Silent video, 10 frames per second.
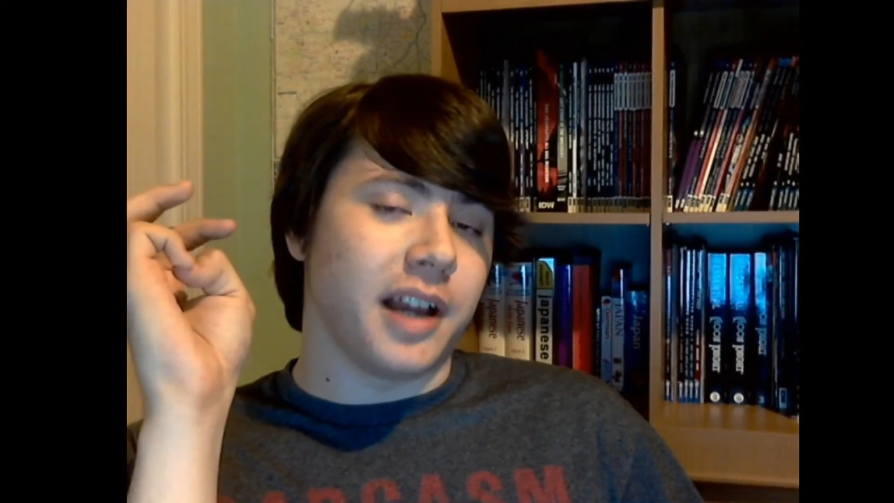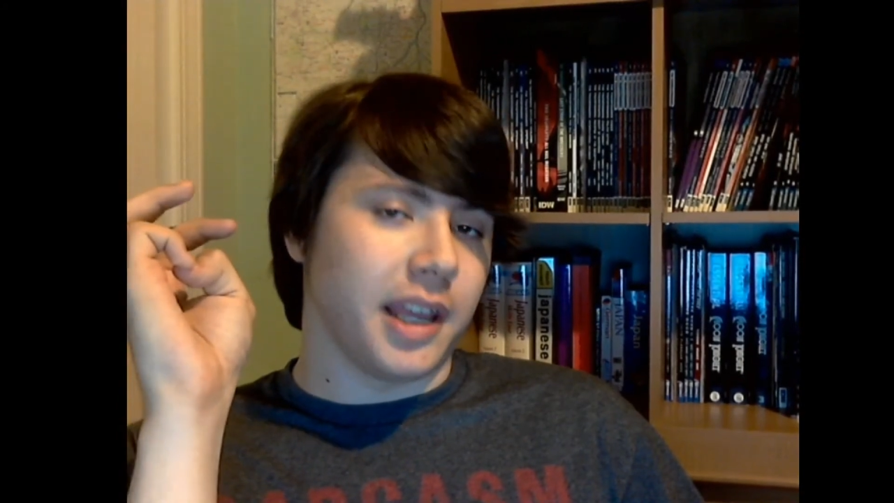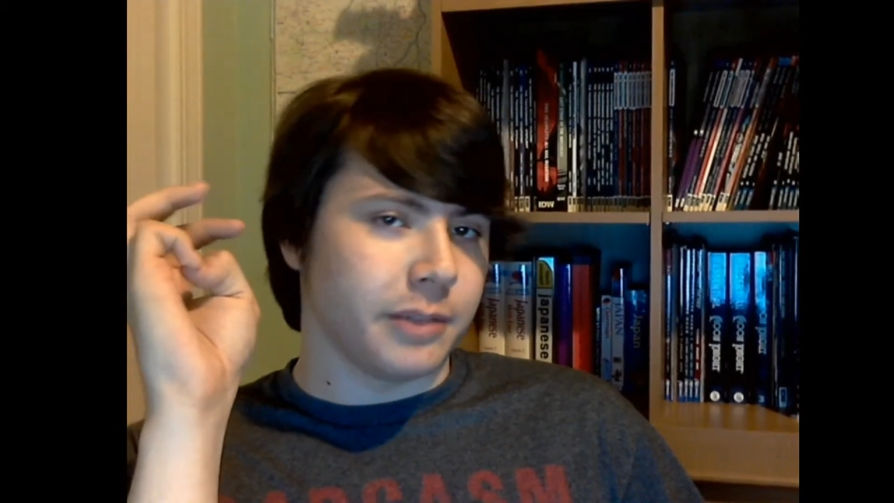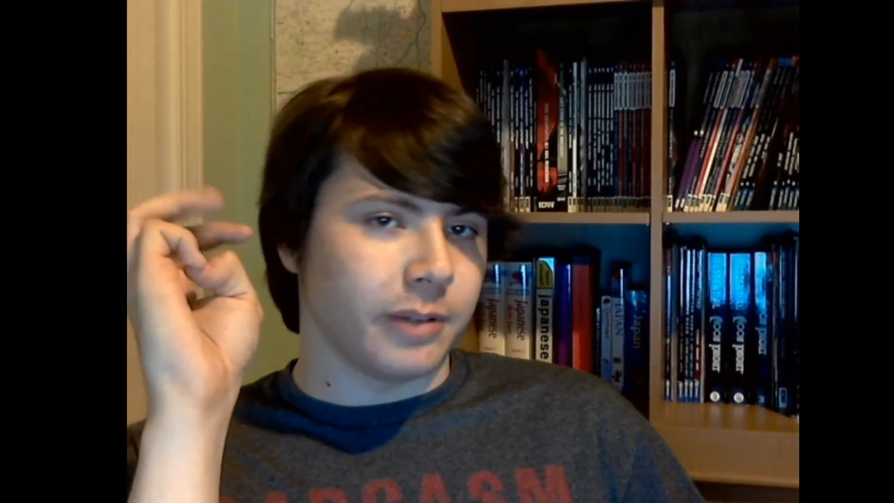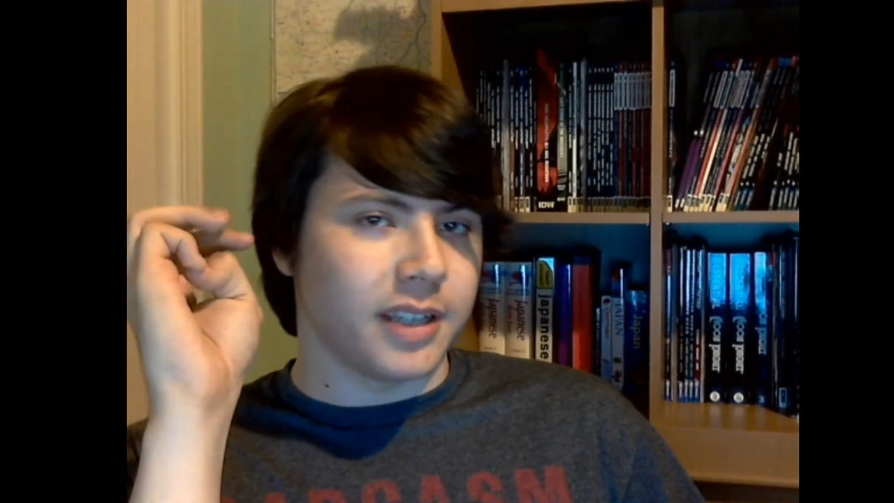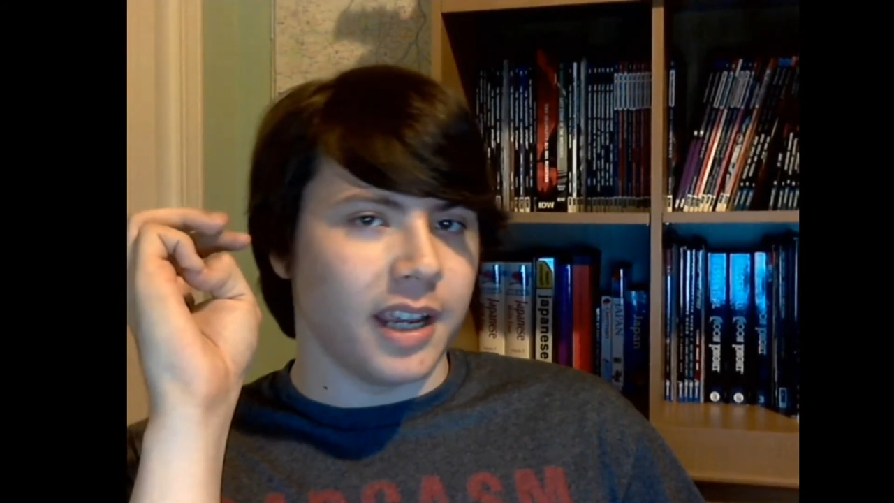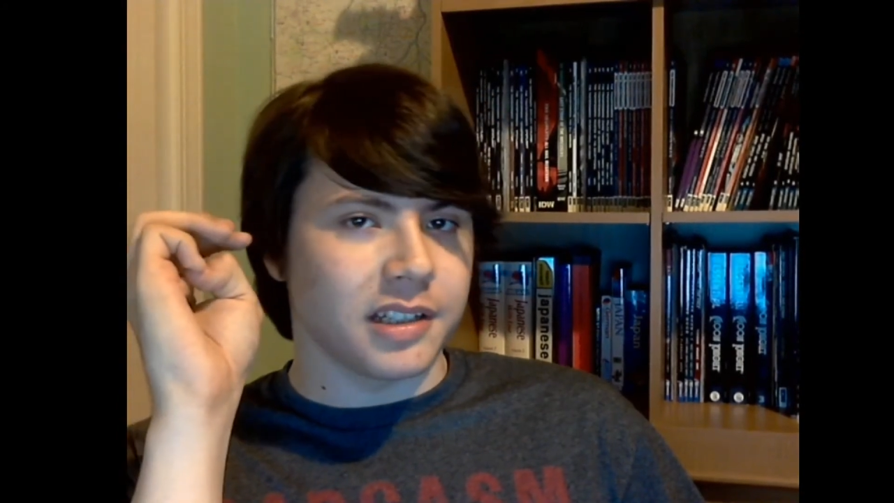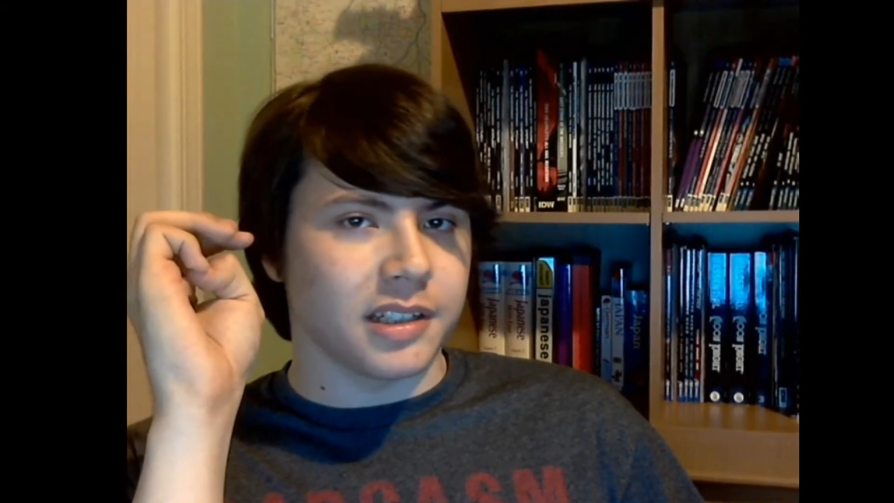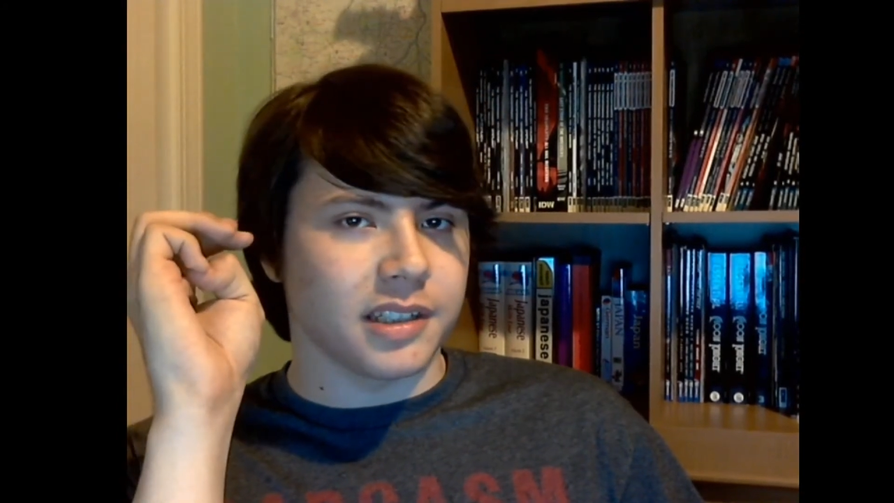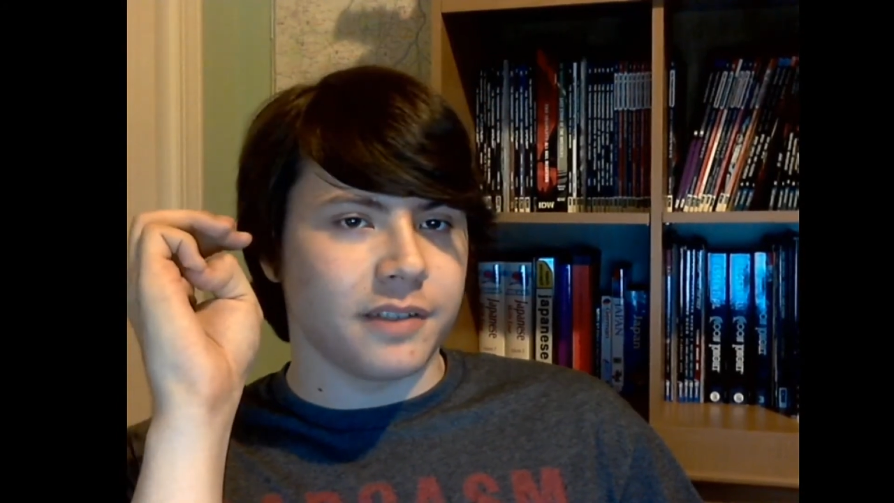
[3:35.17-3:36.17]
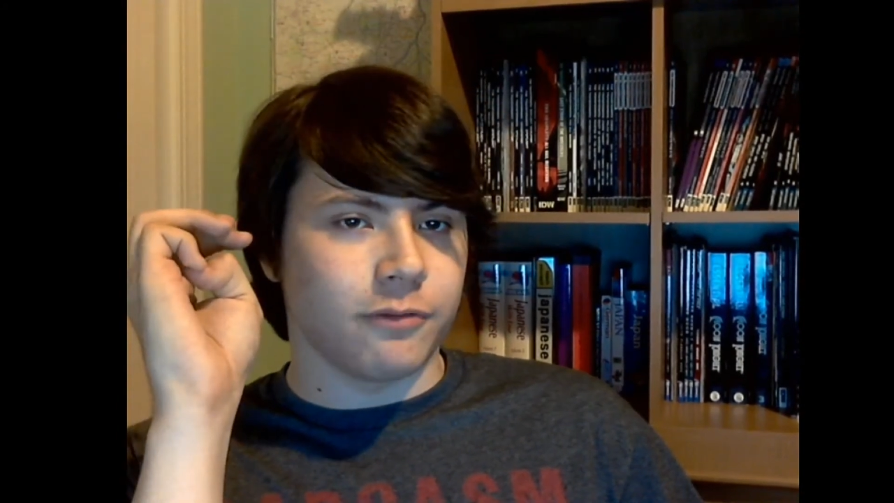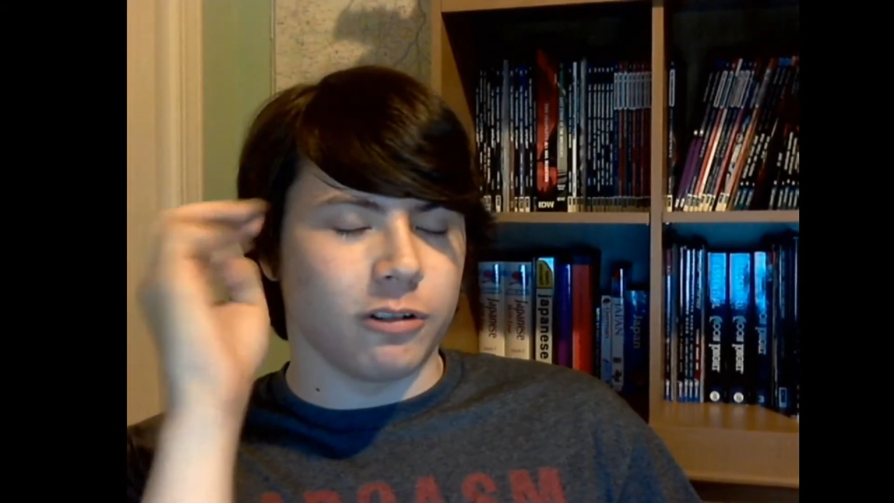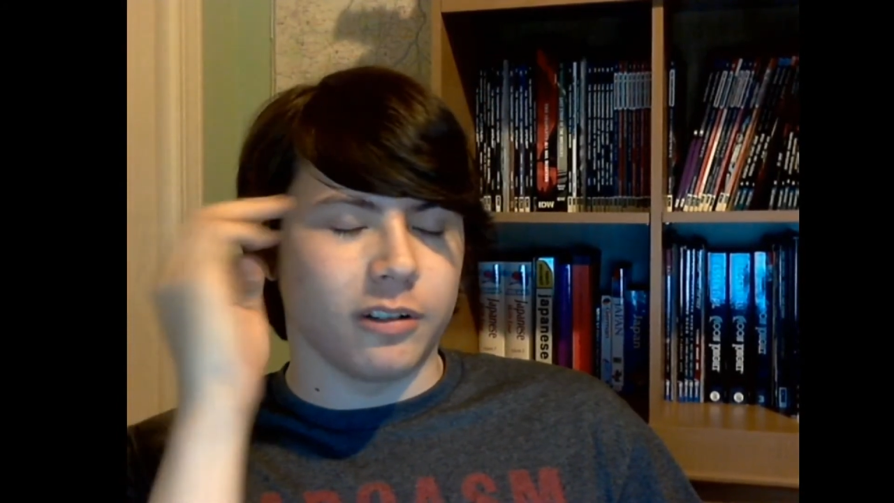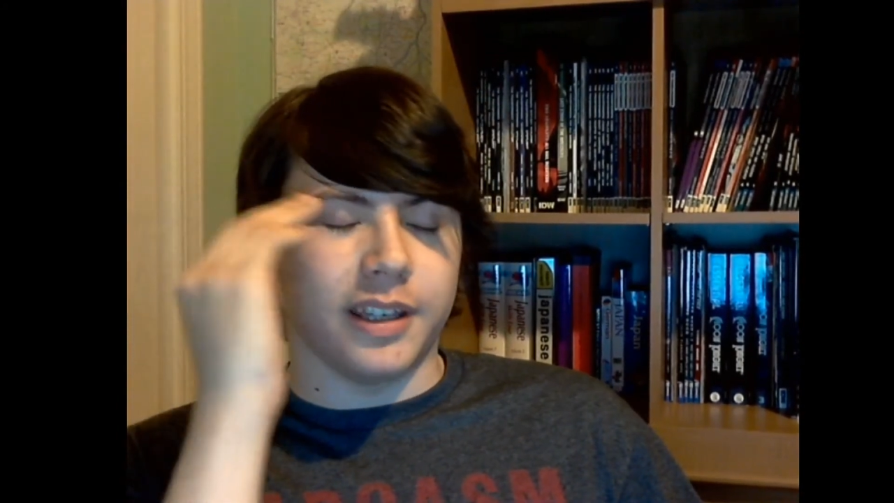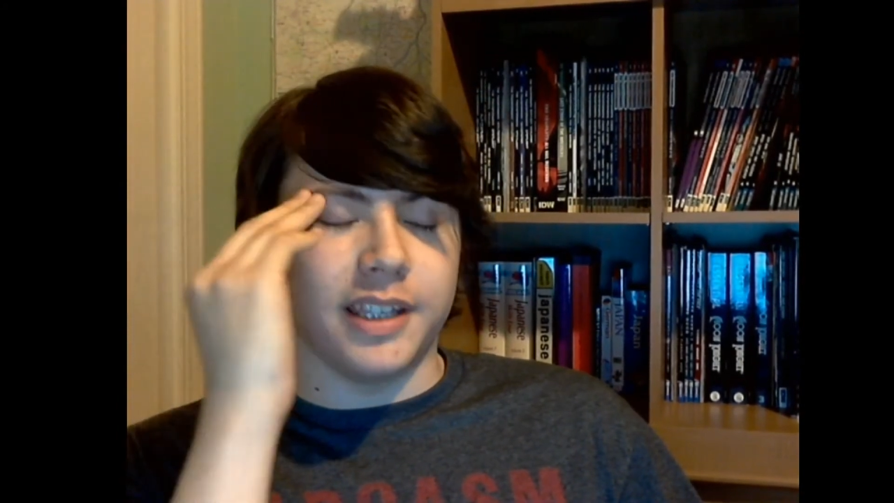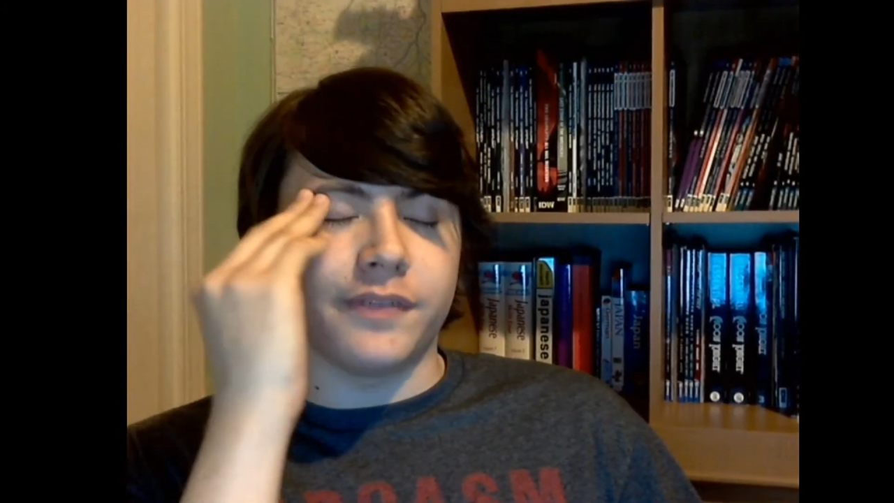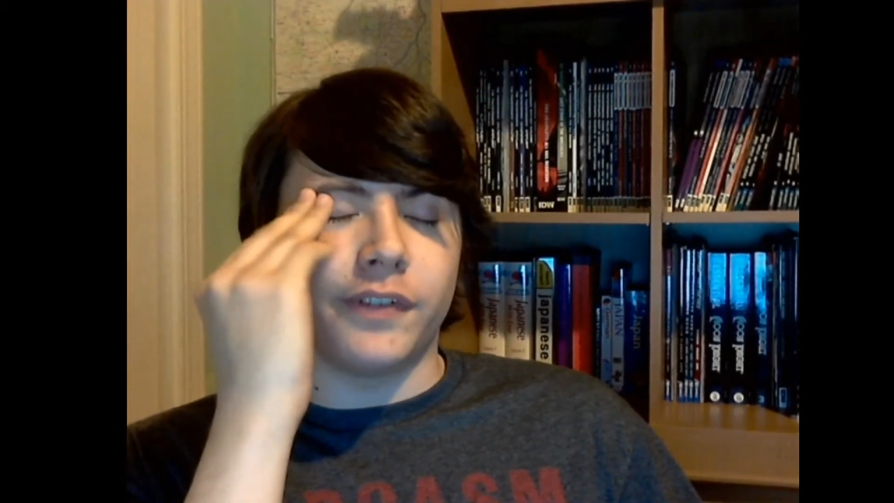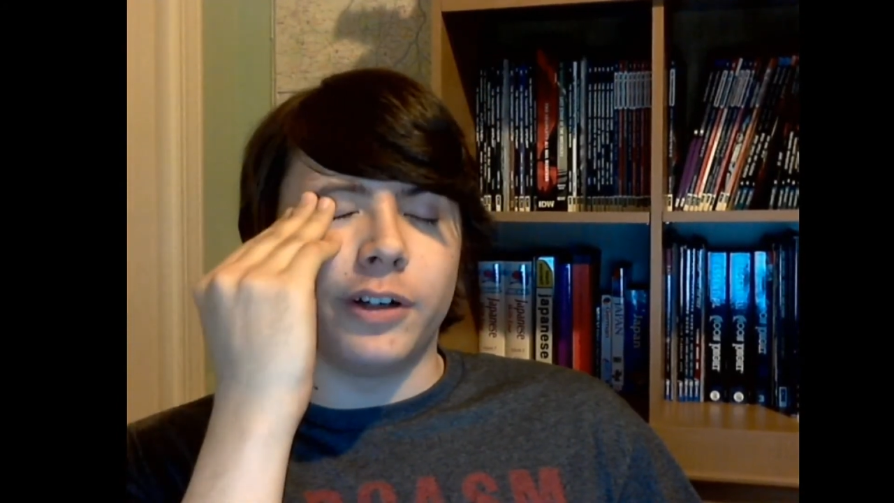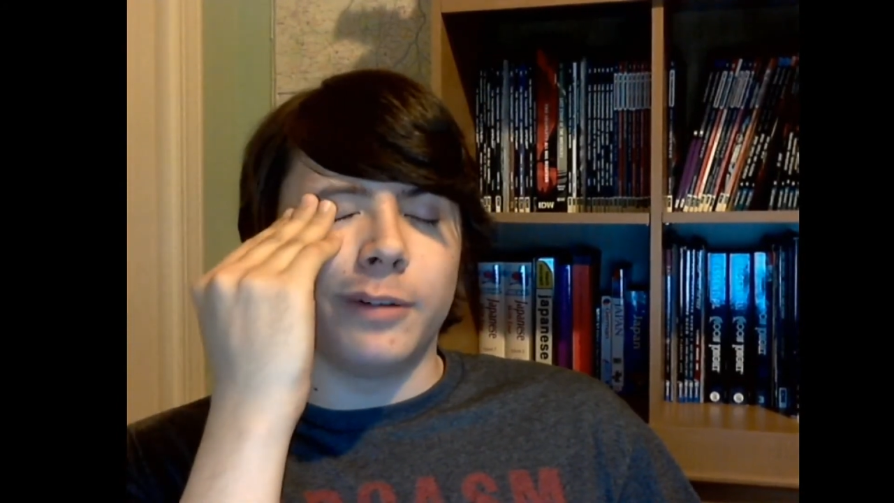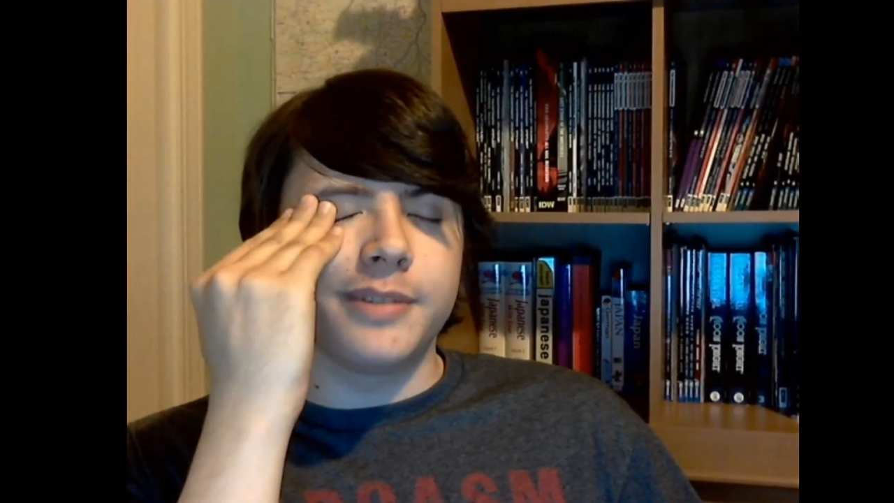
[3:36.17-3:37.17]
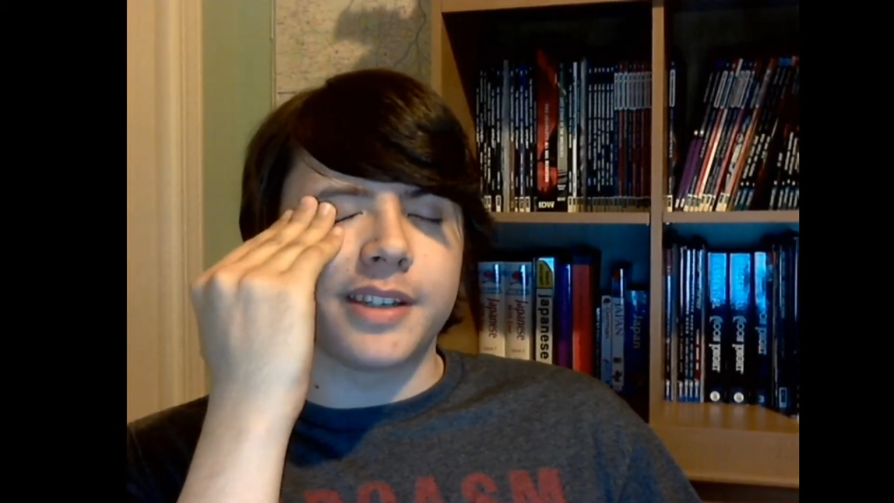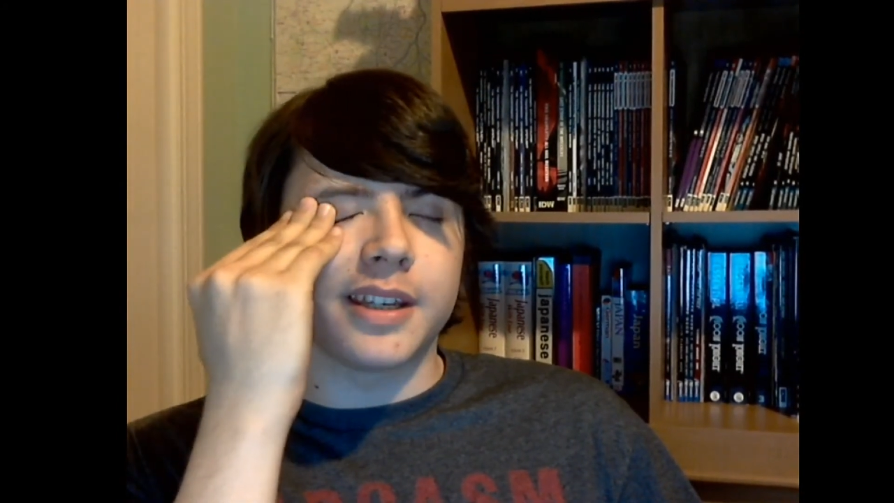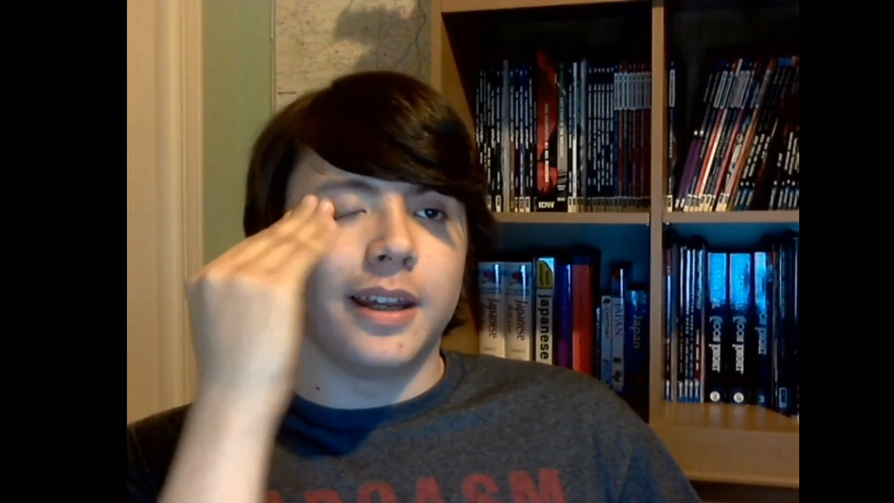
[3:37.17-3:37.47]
expectations for these films,